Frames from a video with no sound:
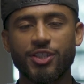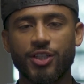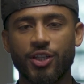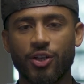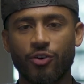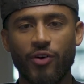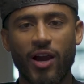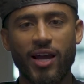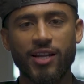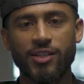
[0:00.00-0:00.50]
and
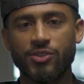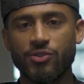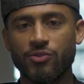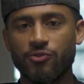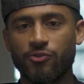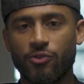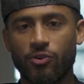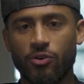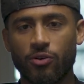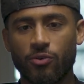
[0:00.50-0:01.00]
gratitude
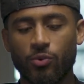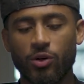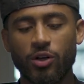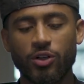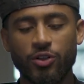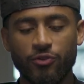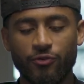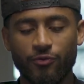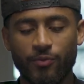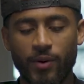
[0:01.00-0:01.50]
for where
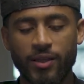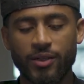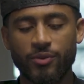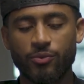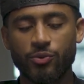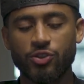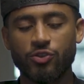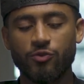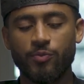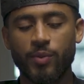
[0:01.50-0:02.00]
you've been and
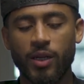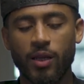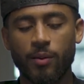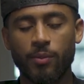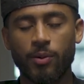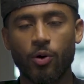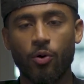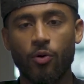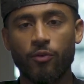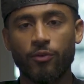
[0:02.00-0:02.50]
what you've been able
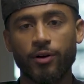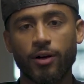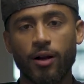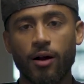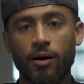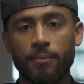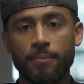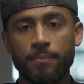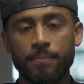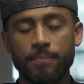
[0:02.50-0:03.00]
to
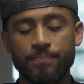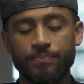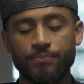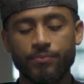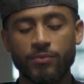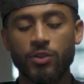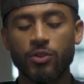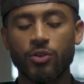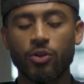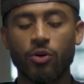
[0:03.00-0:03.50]
overcome,
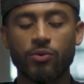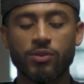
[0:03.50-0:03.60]
you know.